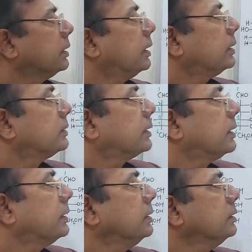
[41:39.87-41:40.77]
and
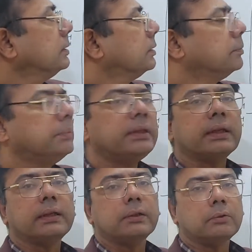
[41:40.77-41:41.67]
second is
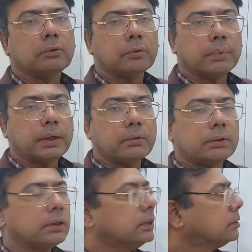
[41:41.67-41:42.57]
beta D glucopyranose.